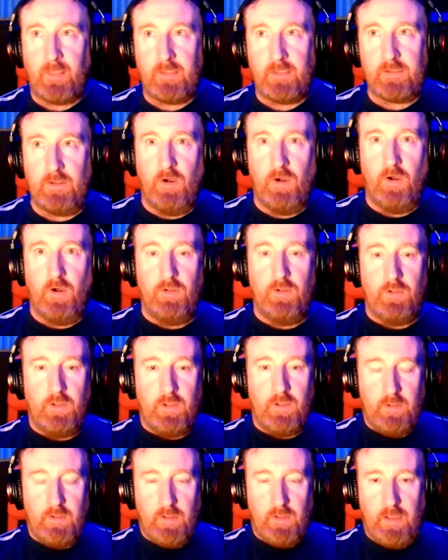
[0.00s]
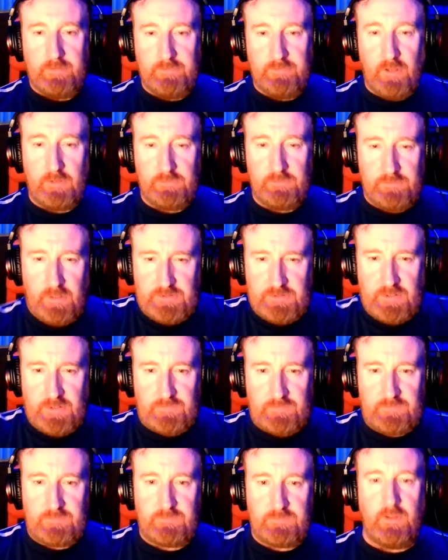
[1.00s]
not
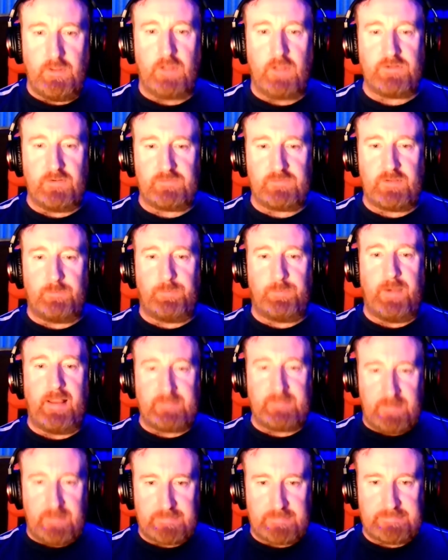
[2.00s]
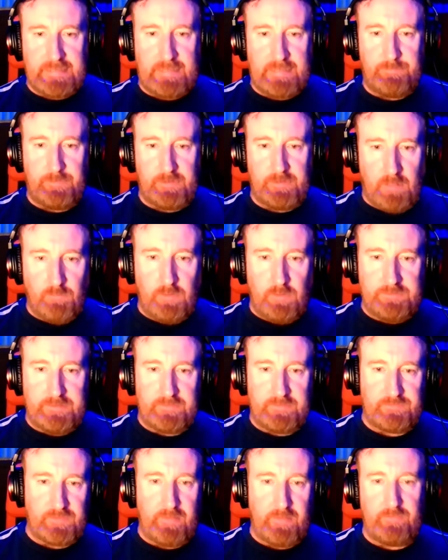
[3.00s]
just the breath, like I said, but
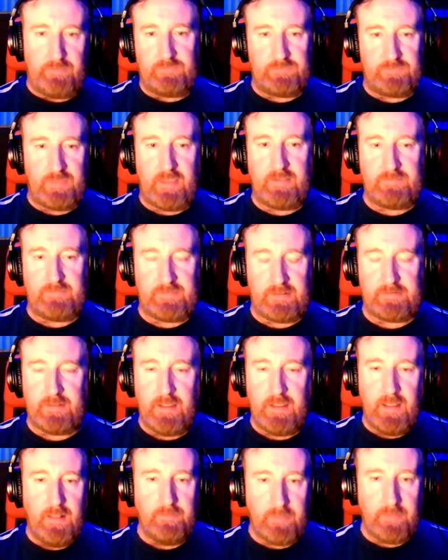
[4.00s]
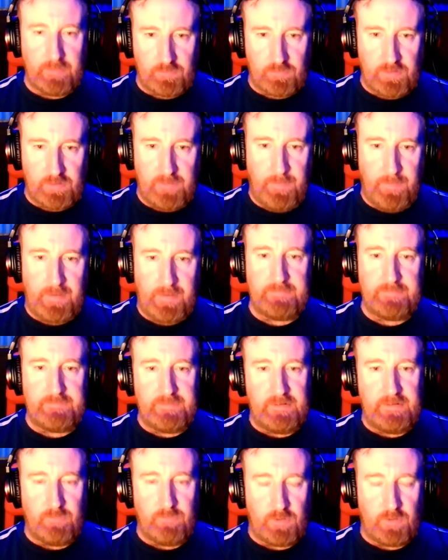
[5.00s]
unwanted sounds, things that creep
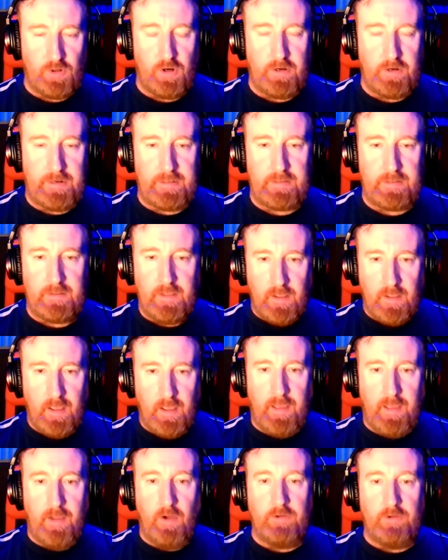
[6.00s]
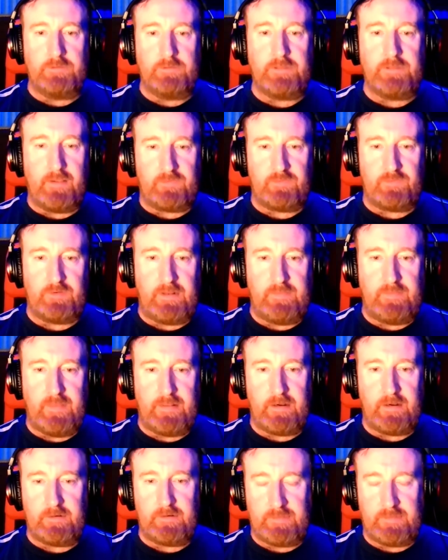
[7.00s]
into your recording on Audacity
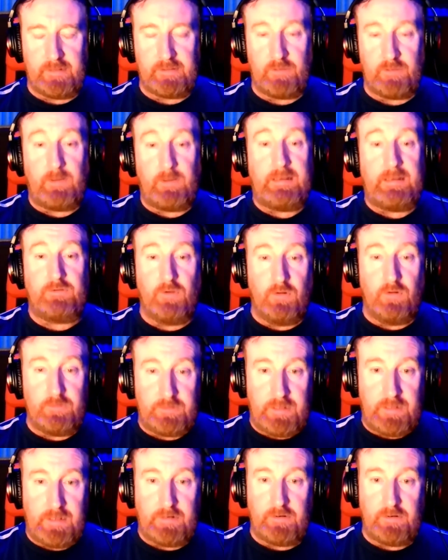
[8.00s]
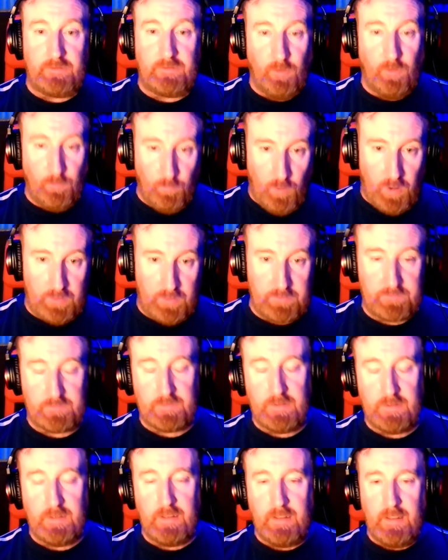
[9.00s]
that you really don't need or you don't want,
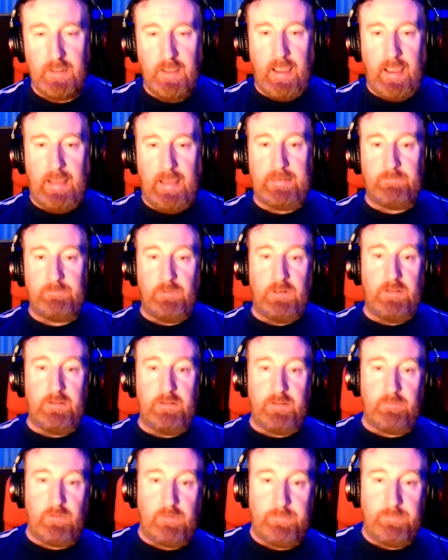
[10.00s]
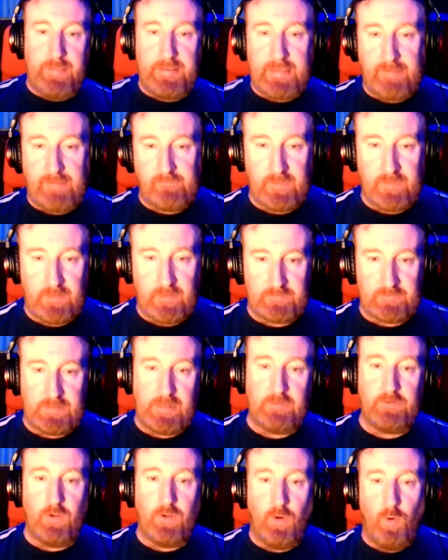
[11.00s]
and it will make everything
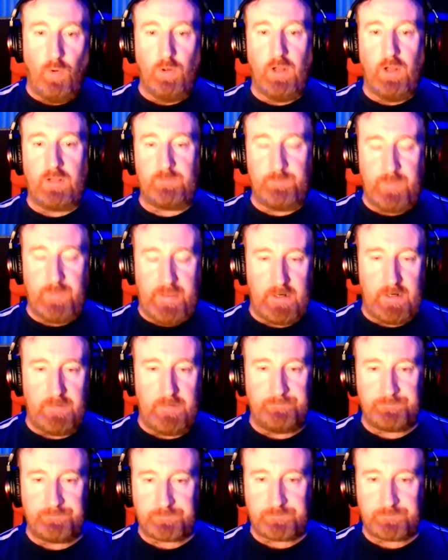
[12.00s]
sound a whole lot better.